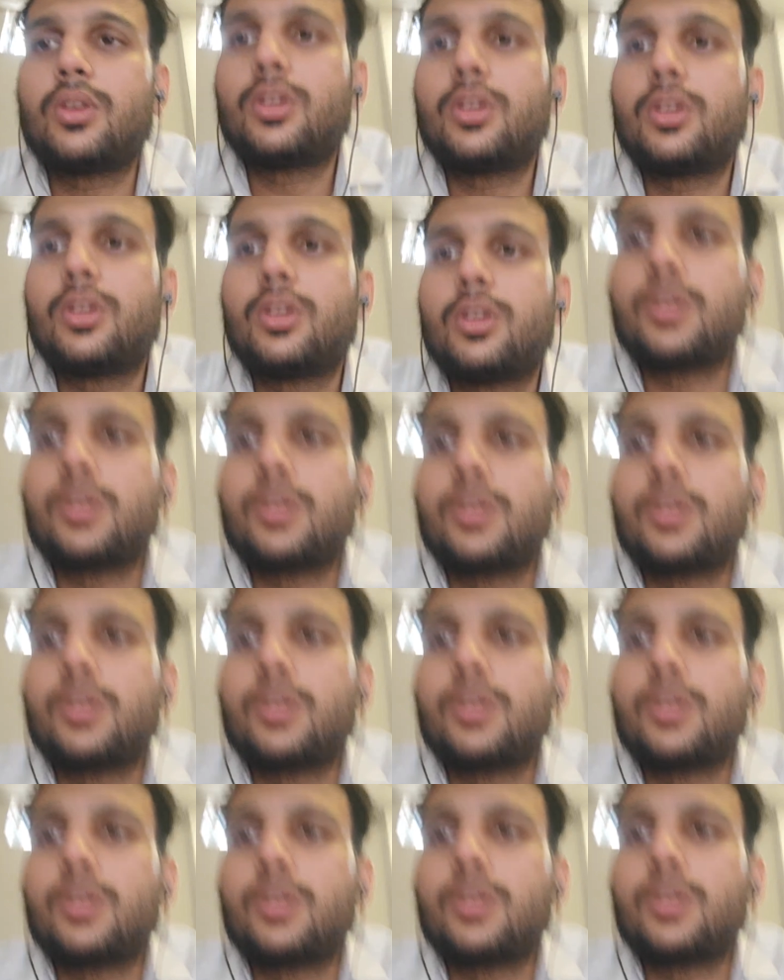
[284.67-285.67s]
university
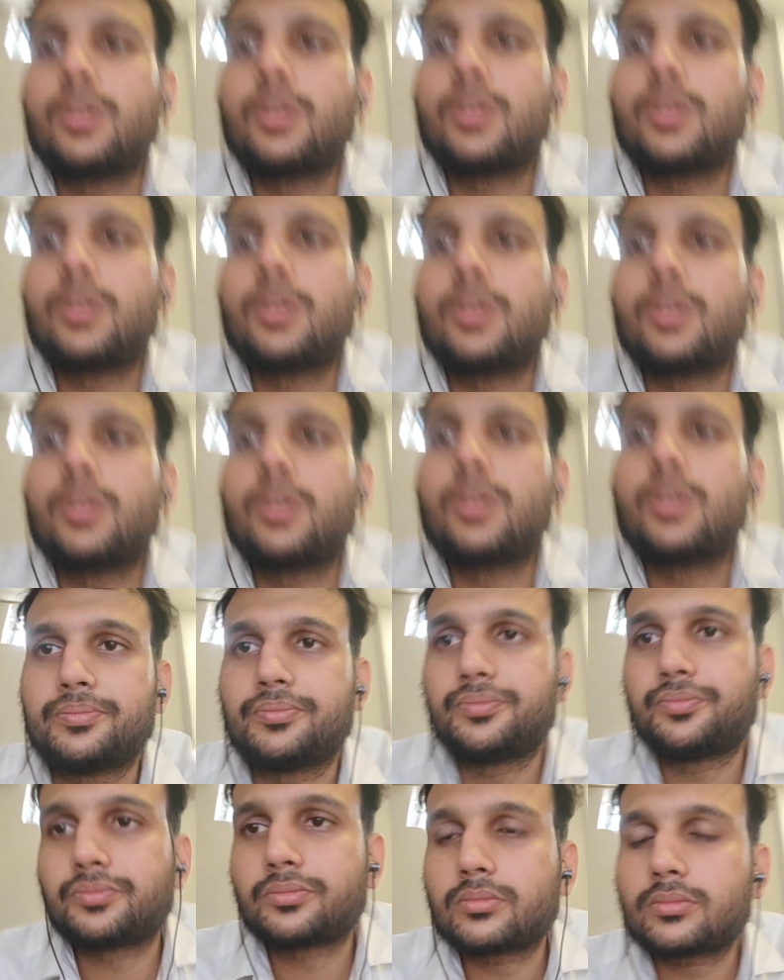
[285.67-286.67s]
regulation.
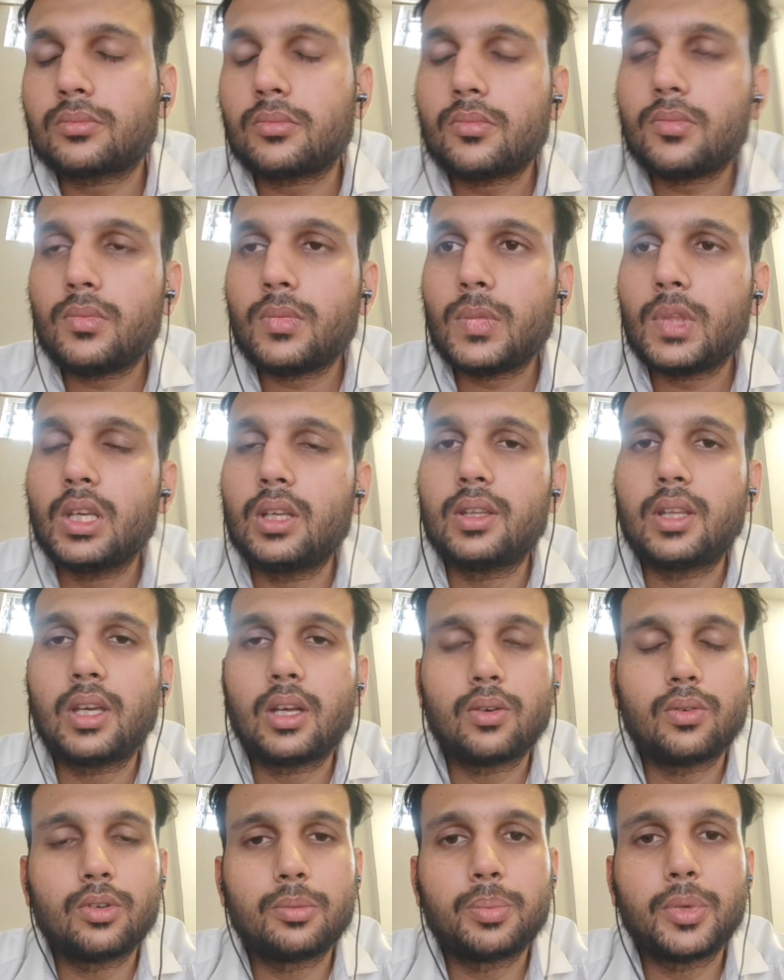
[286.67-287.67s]

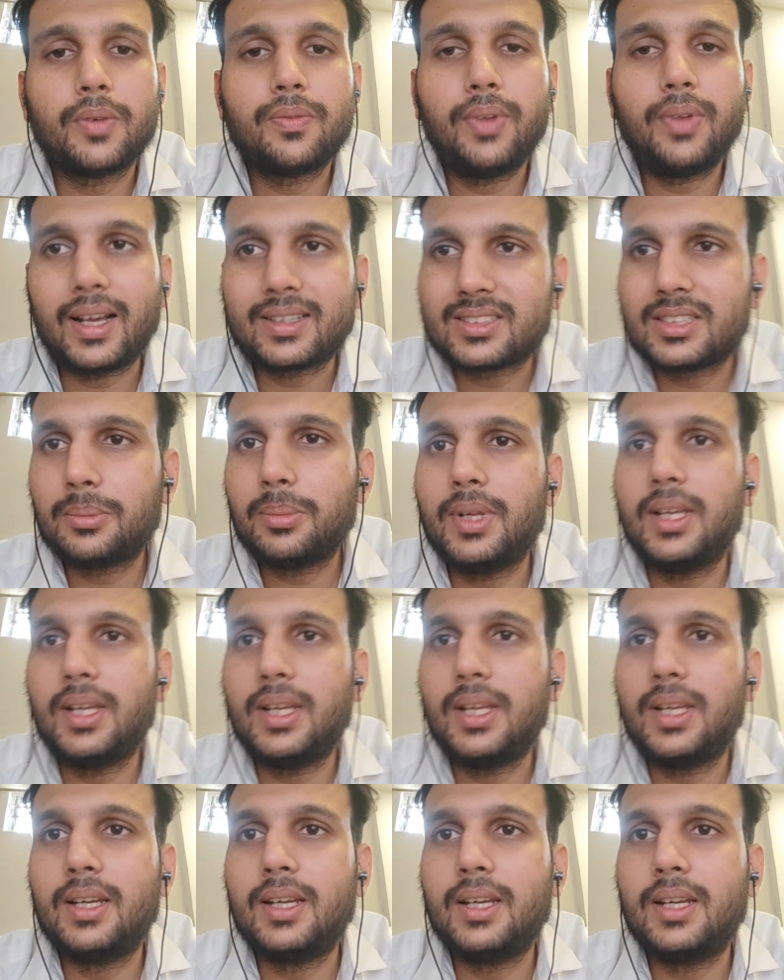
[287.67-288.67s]
There would be
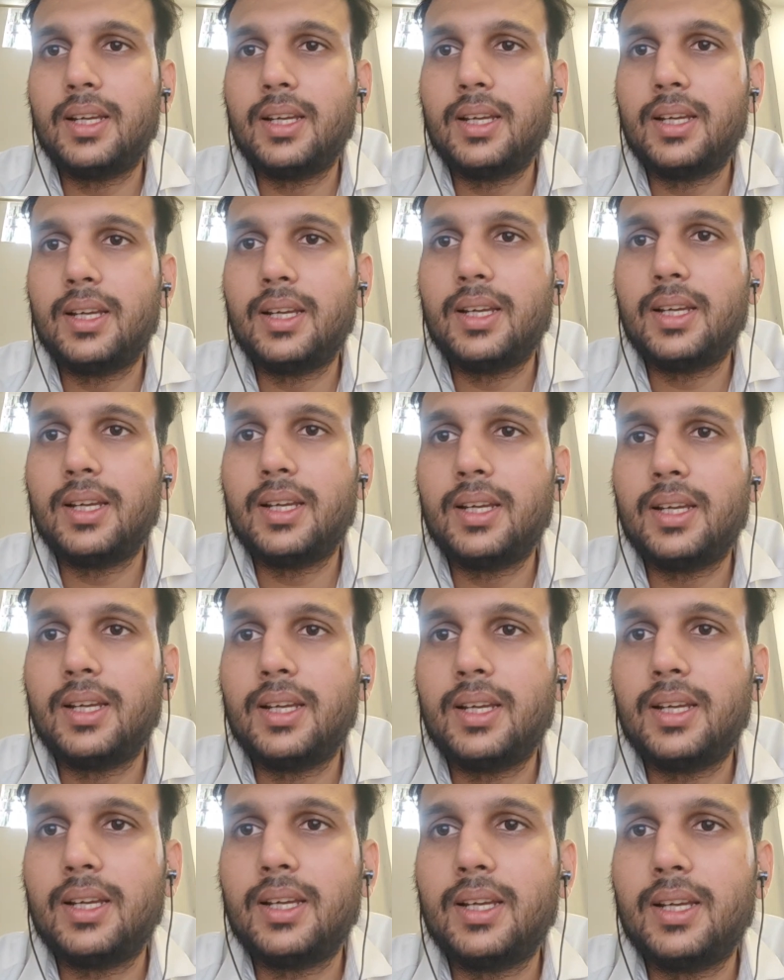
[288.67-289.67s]
flexibility in
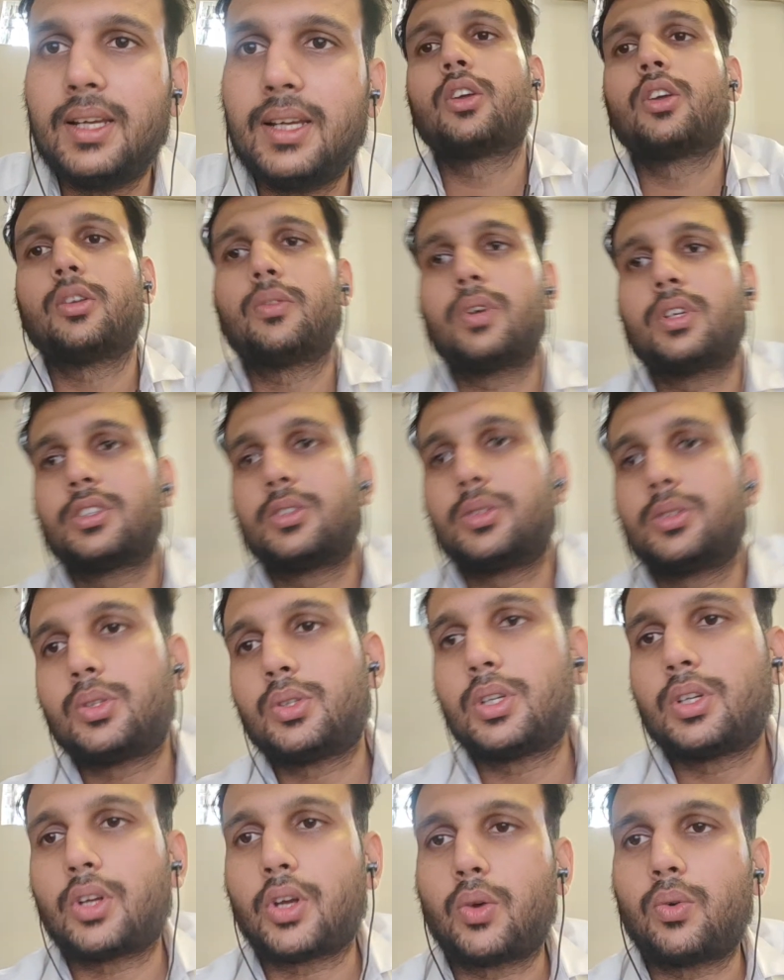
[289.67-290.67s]
framing
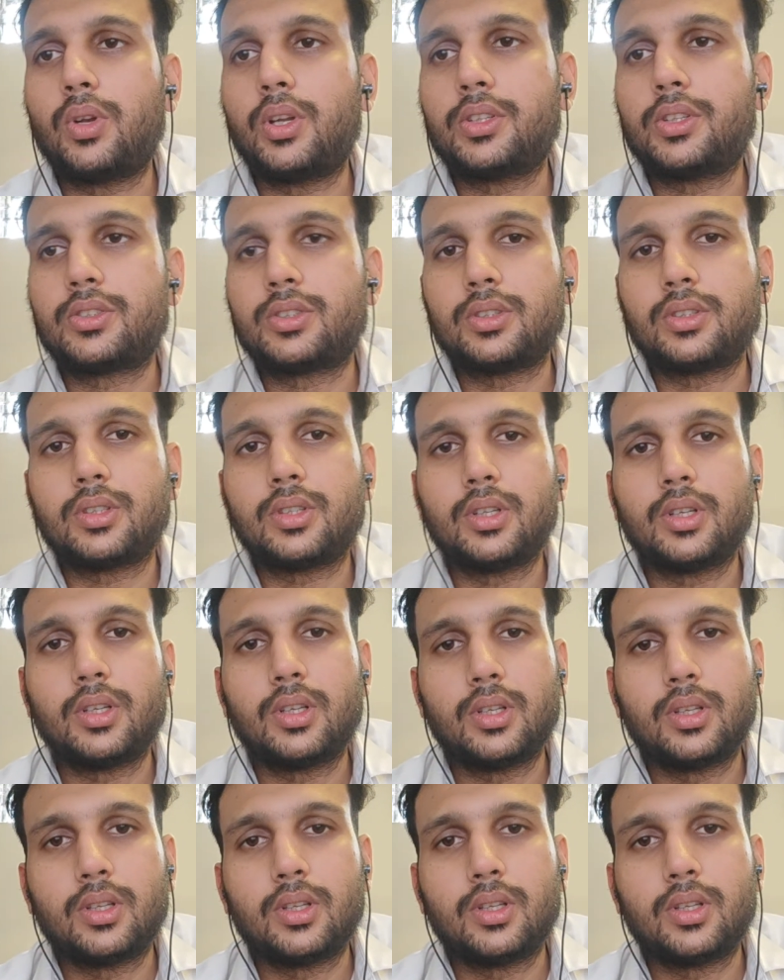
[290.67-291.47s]
university regulation.